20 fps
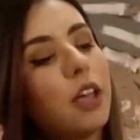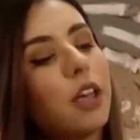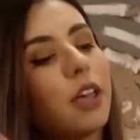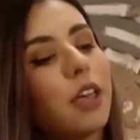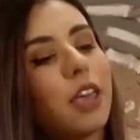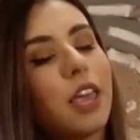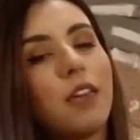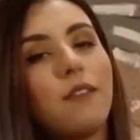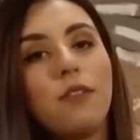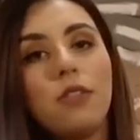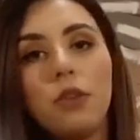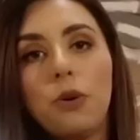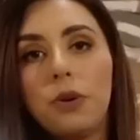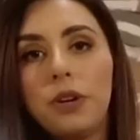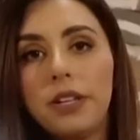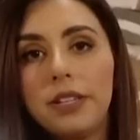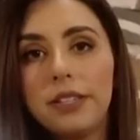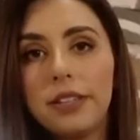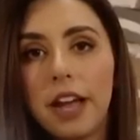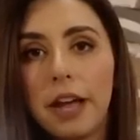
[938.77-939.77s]
Even though
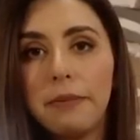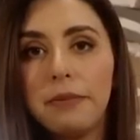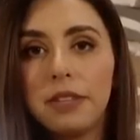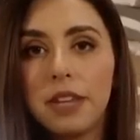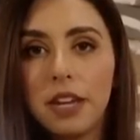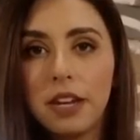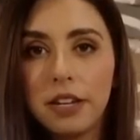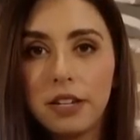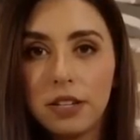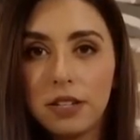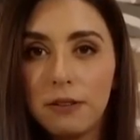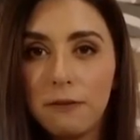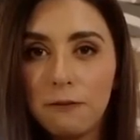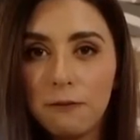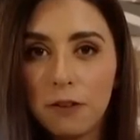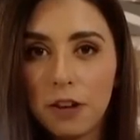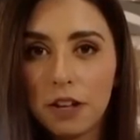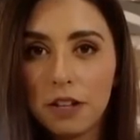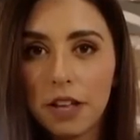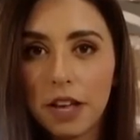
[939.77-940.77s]
it is lambskin, it doesn't
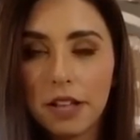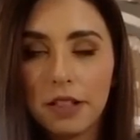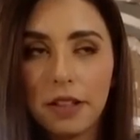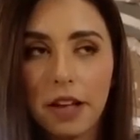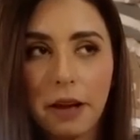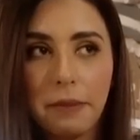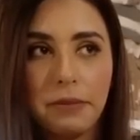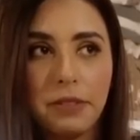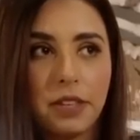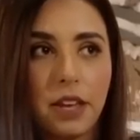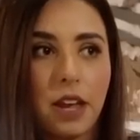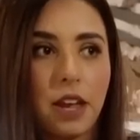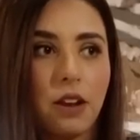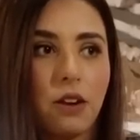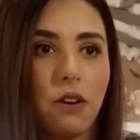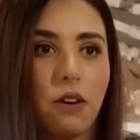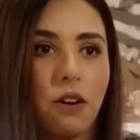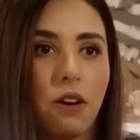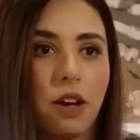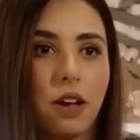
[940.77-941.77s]
feel like
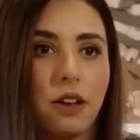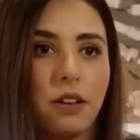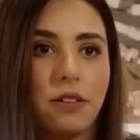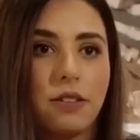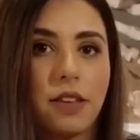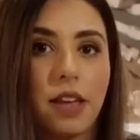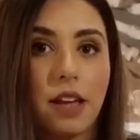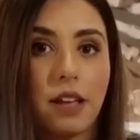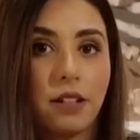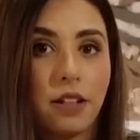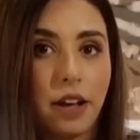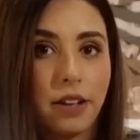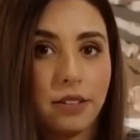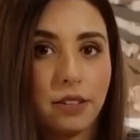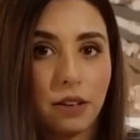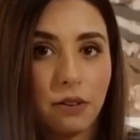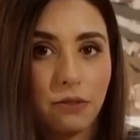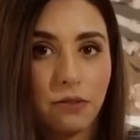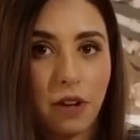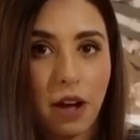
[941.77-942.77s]
lambskin on, say, a
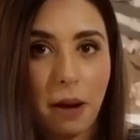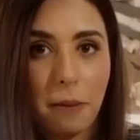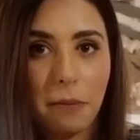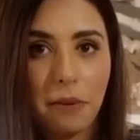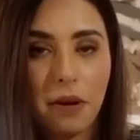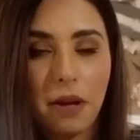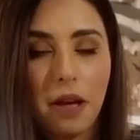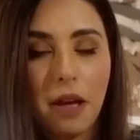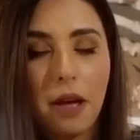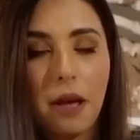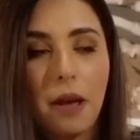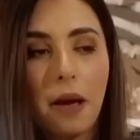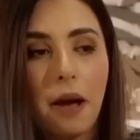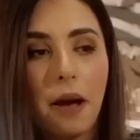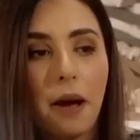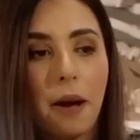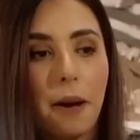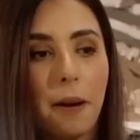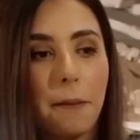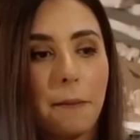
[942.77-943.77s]
classic flap
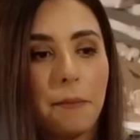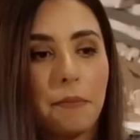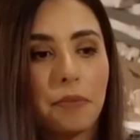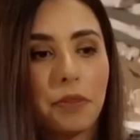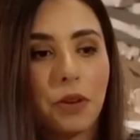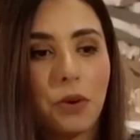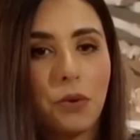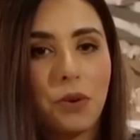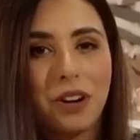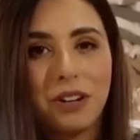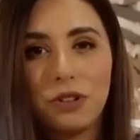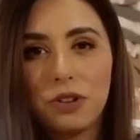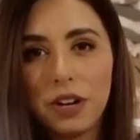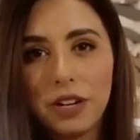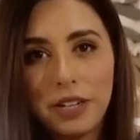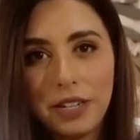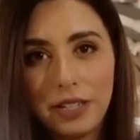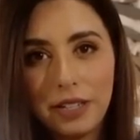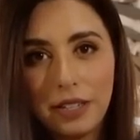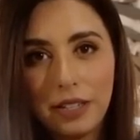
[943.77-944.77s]
or a
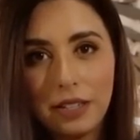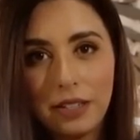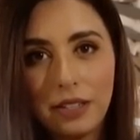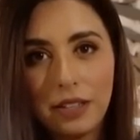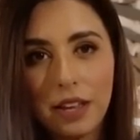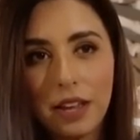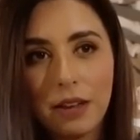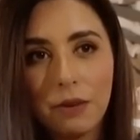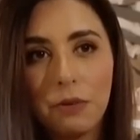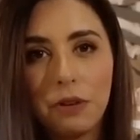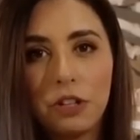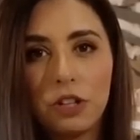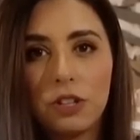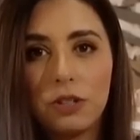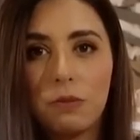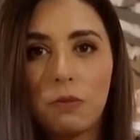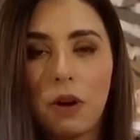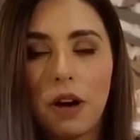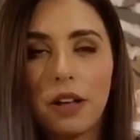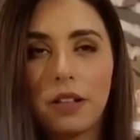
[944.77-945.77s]
trendy CC, which
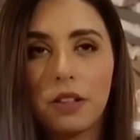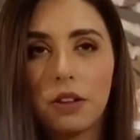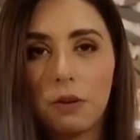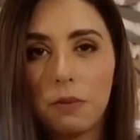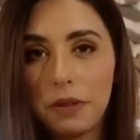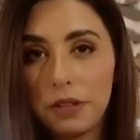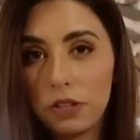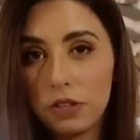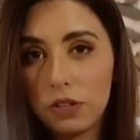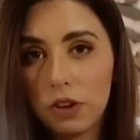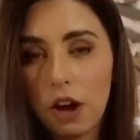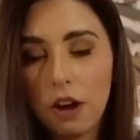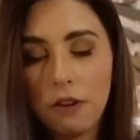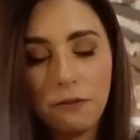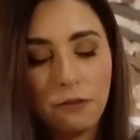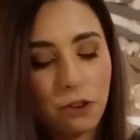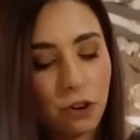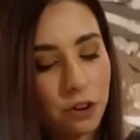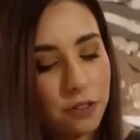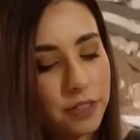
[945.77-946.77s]
is a little bit
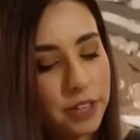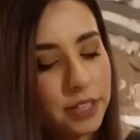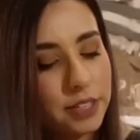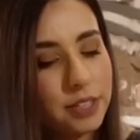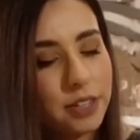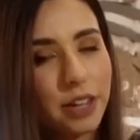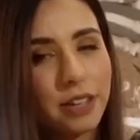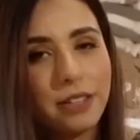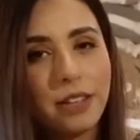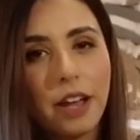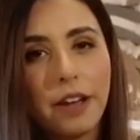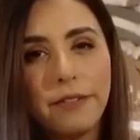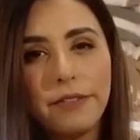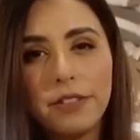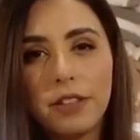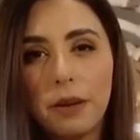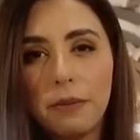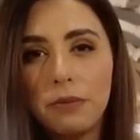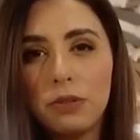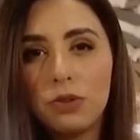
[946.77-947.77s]
softer. This does have
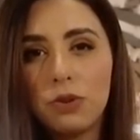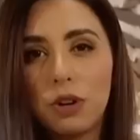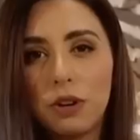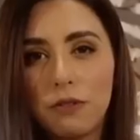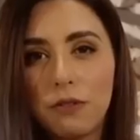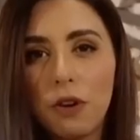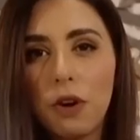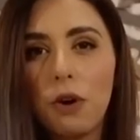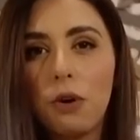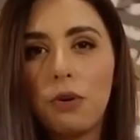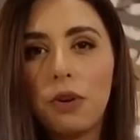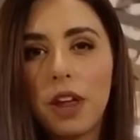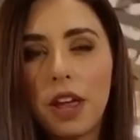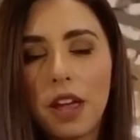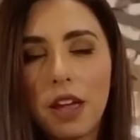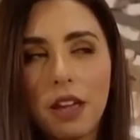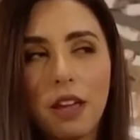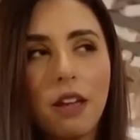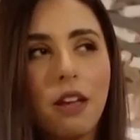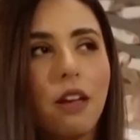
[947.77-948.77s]
some sort of
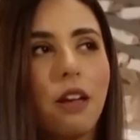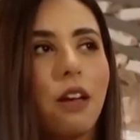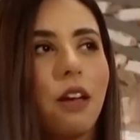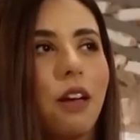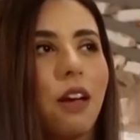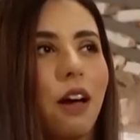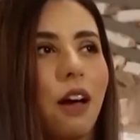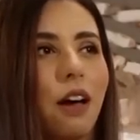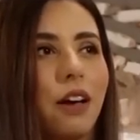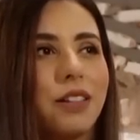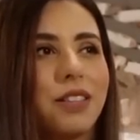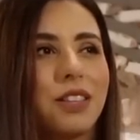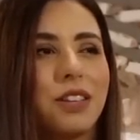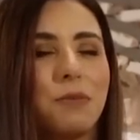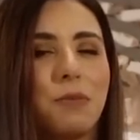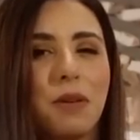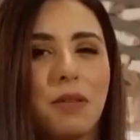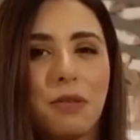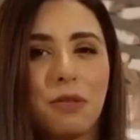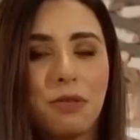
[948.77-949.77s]
coating. It's a
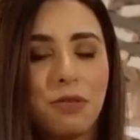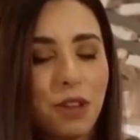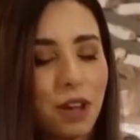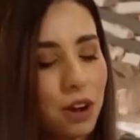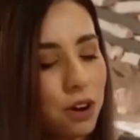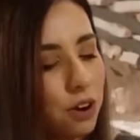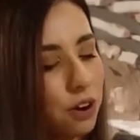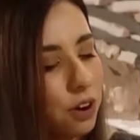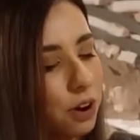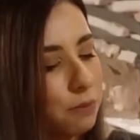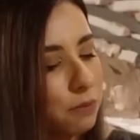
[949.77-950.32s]
little bit thicker.